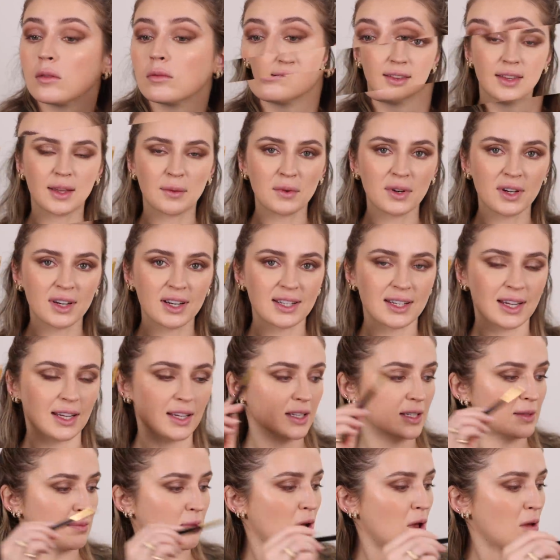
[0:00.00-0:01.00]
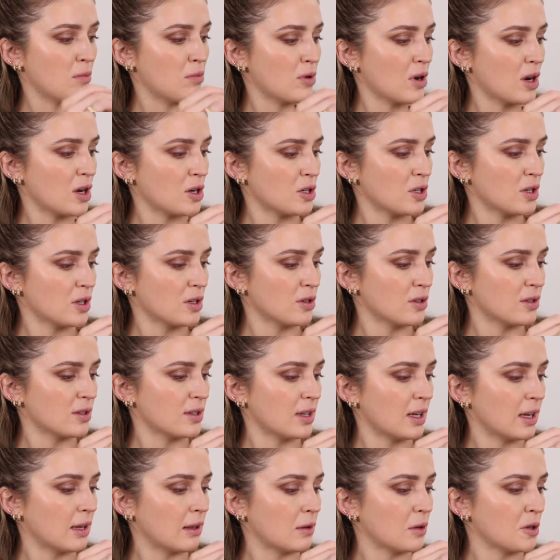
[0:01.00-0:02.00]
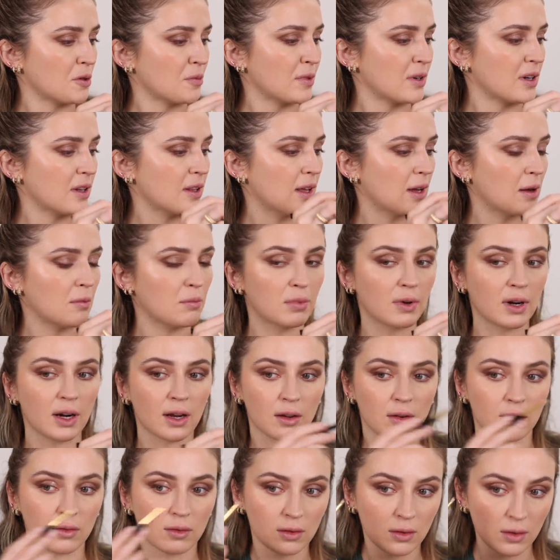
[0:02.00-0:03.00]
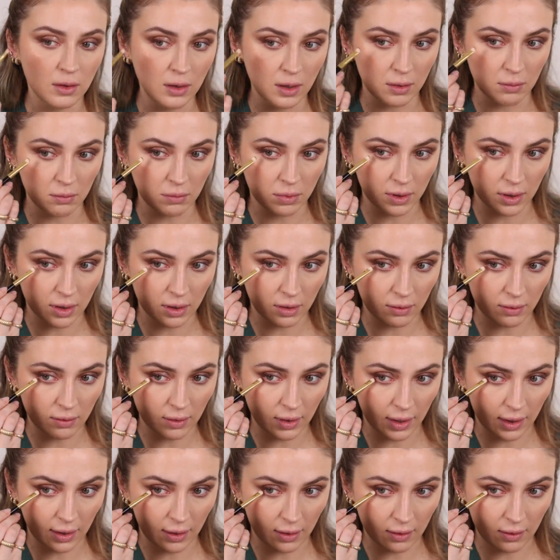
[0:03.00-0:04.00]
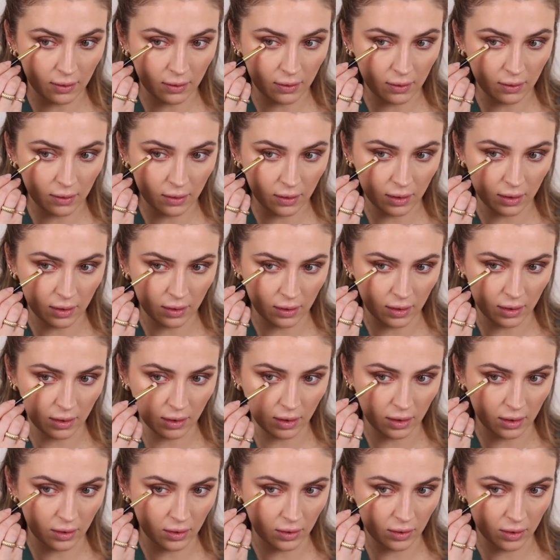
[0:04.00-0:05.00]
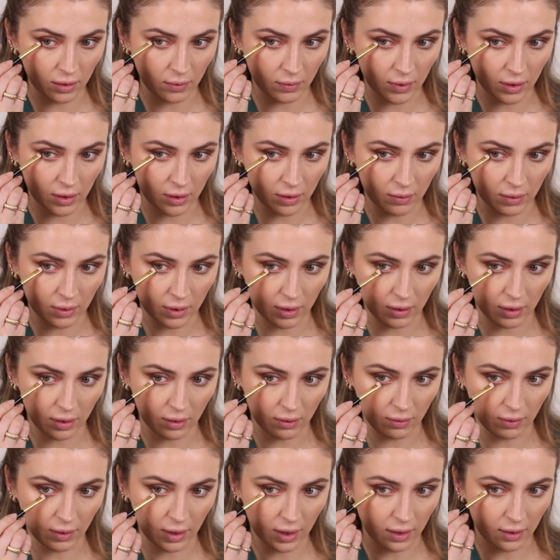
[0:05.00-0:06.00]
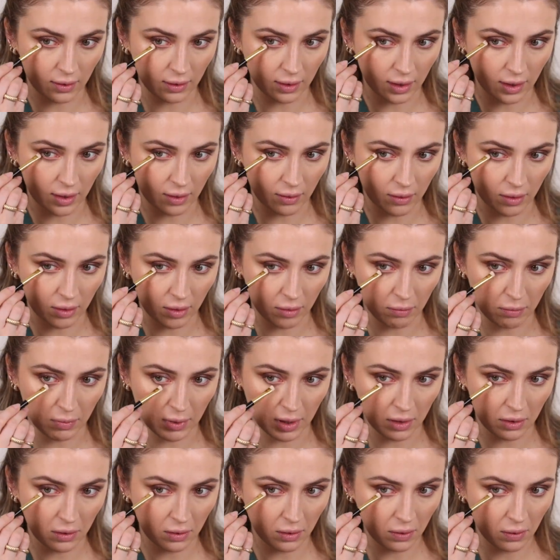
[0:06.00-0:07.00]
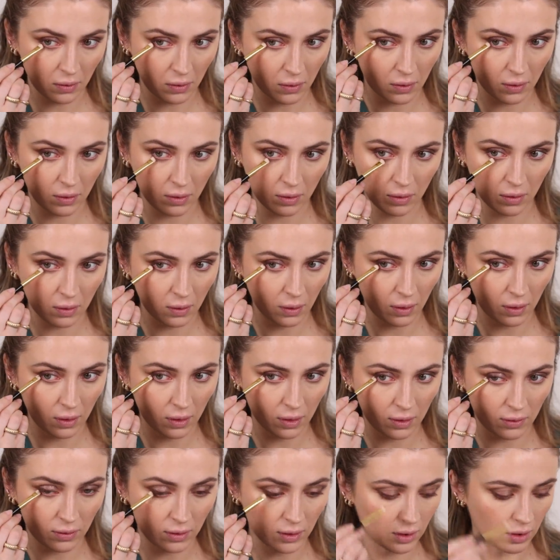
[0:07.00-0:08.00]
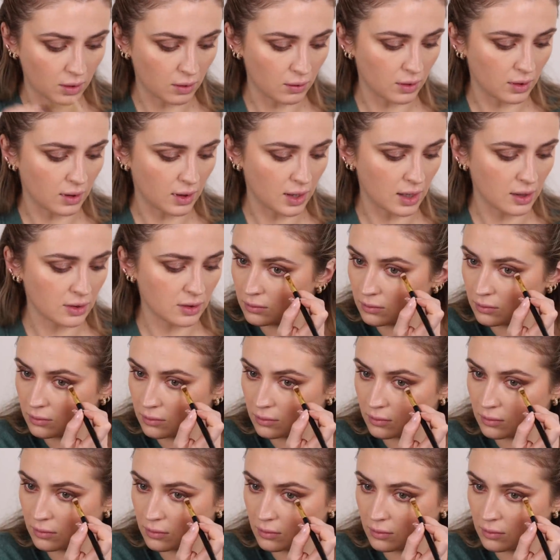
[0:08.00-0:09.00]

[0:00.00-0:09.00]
Then we're going to take a small brush and just take a little bit of that brown and put it right, he, he just appeared to put it like right on the outer bit of the lower lash line.